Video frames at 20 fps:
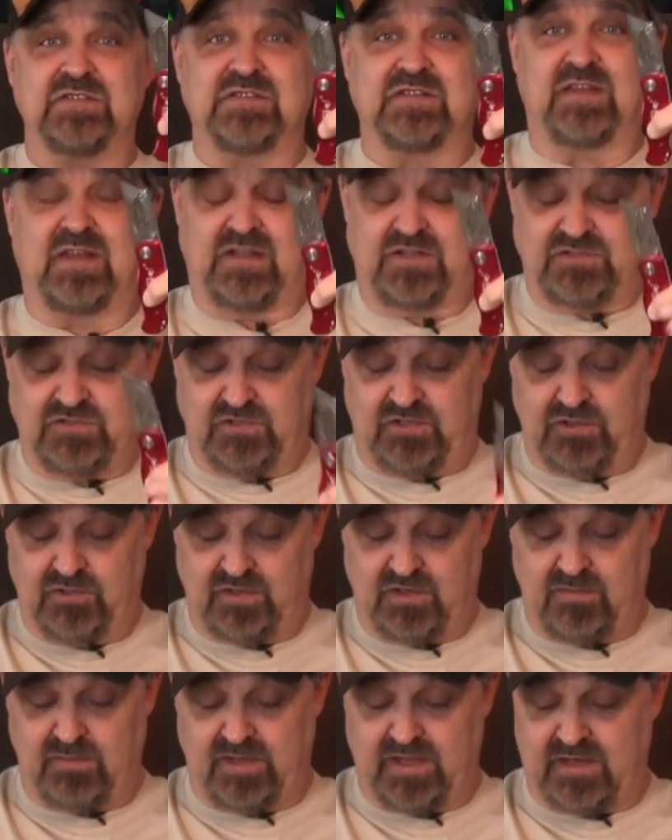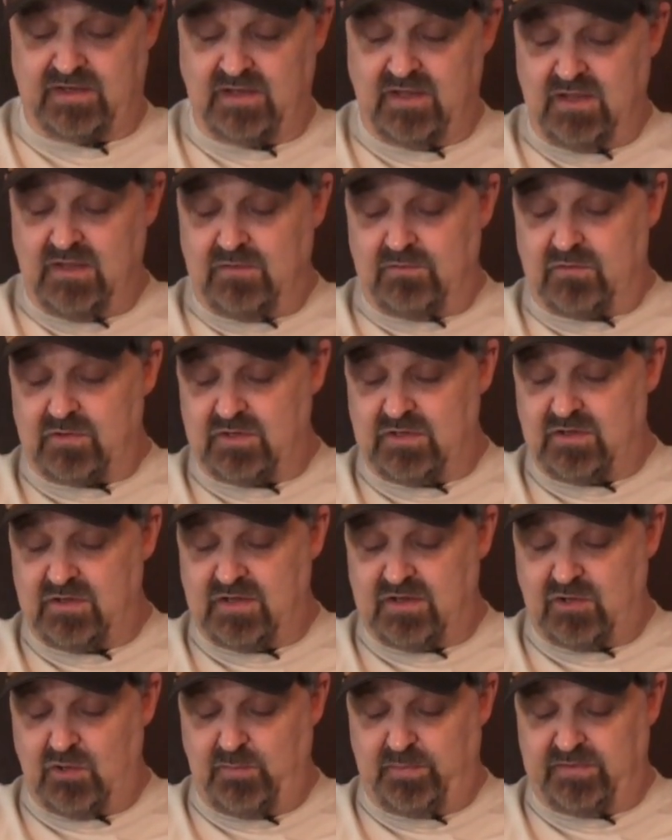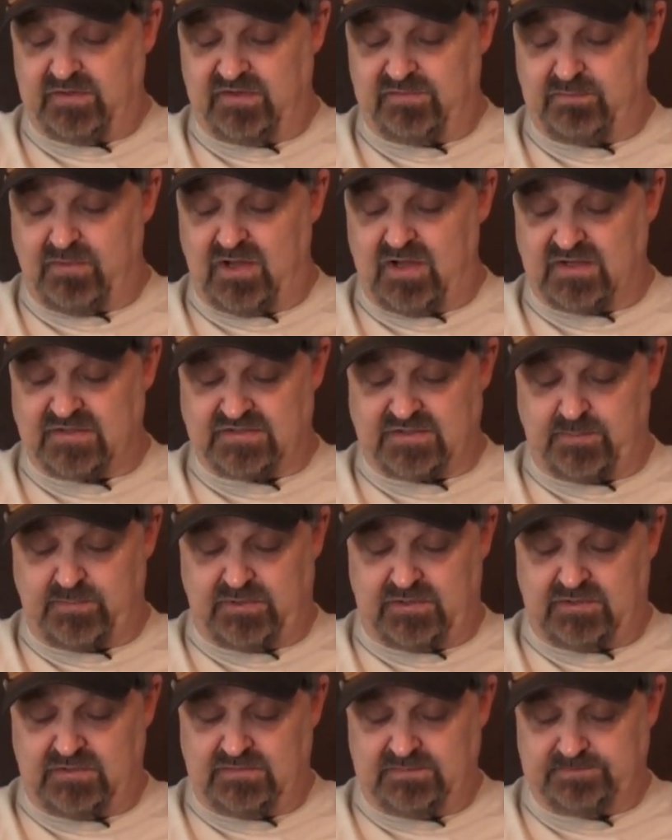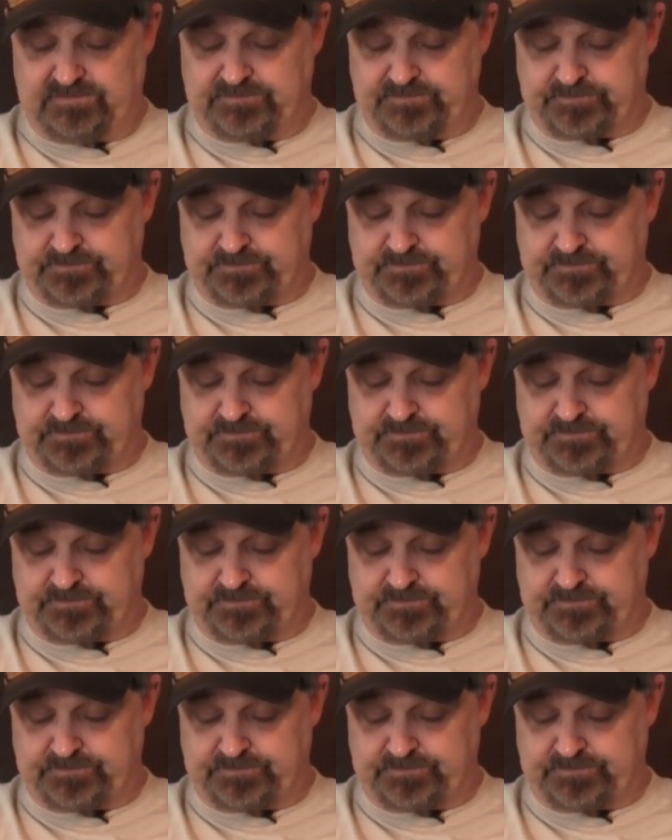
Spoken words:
Just a nice utility blade. We're going to go ahead and open this box up here.